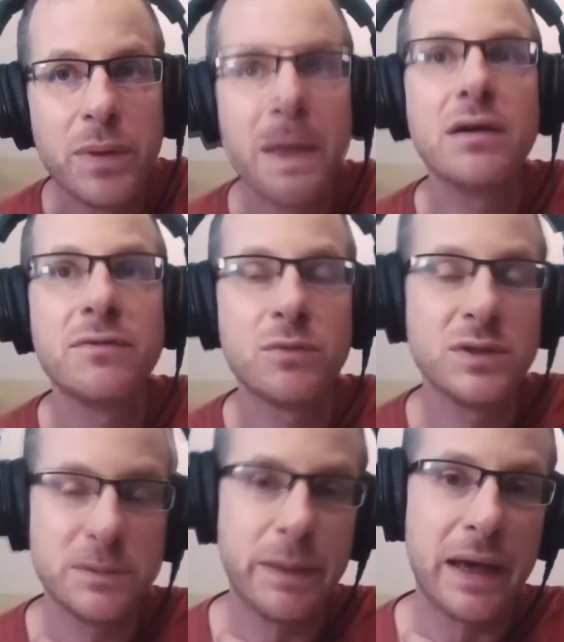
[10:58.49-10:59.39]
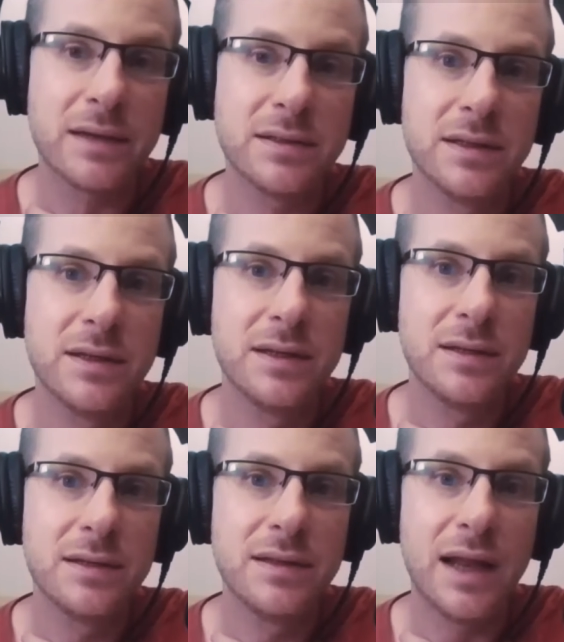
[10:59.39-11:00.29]
bit of respect
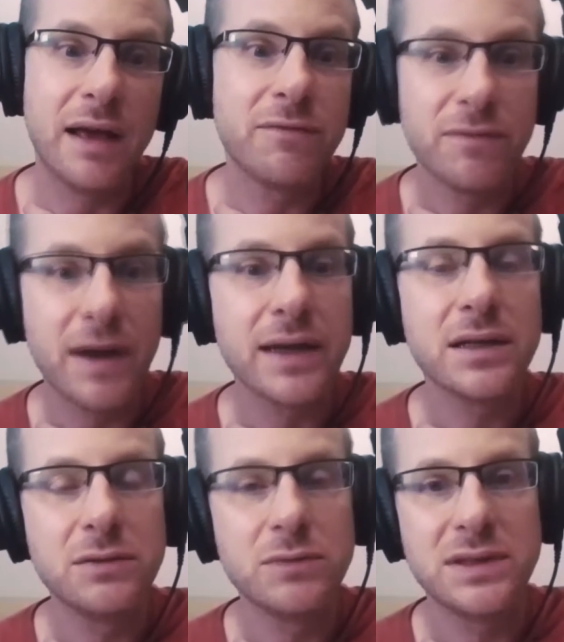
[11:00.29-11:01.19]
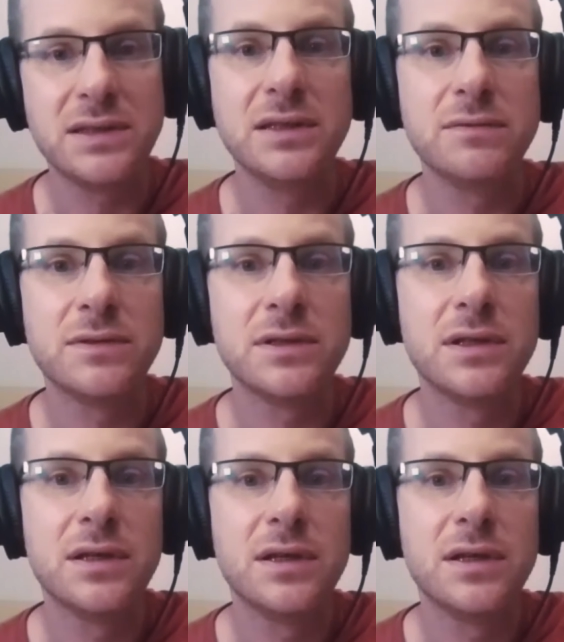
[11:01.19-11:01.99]
that I mm-hmm. finally received